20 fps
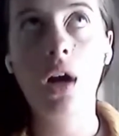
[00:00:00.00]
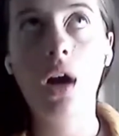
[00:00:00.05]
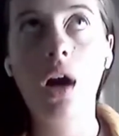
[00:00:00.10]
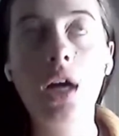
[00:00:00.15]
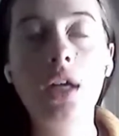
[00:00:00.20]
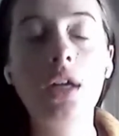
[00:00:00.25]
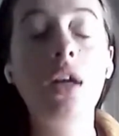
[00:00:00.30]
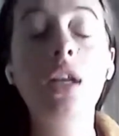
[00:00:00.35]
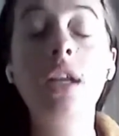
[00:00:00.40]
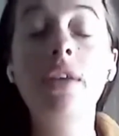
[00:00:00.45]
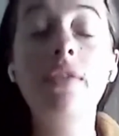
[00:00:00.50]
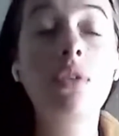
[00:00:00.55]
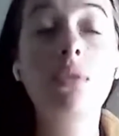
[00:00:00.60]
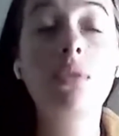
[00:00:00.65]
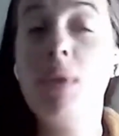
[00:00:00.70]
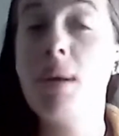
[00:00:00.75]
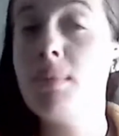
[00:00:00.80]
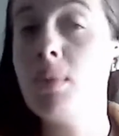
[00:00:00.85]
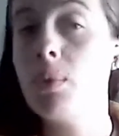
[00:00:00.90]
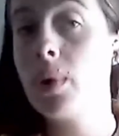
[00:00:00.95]
I can't even
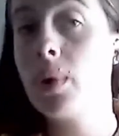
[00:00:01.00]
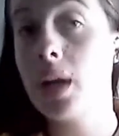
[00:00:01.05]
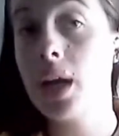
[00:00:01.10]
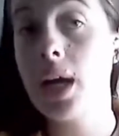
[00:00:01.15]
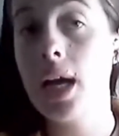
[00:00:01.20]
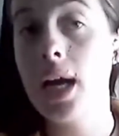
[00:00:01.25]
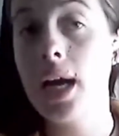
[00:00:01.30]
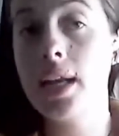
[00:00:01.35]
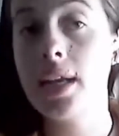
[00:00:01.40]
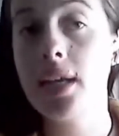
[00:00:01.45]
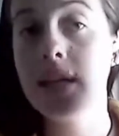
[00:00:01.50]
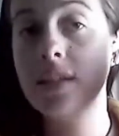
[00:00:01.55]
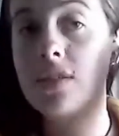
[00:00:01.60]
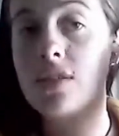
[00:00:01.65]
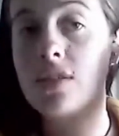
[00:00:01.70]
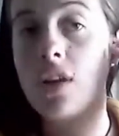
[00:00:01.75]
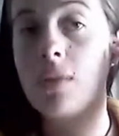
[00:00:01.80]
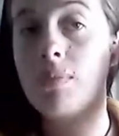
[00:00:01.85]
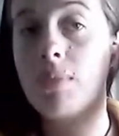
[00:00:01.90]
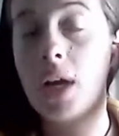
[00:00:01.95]
remember when I had
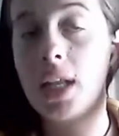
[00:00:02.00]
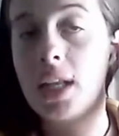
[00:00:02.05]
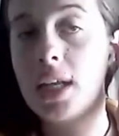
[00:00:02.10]
anxiety, my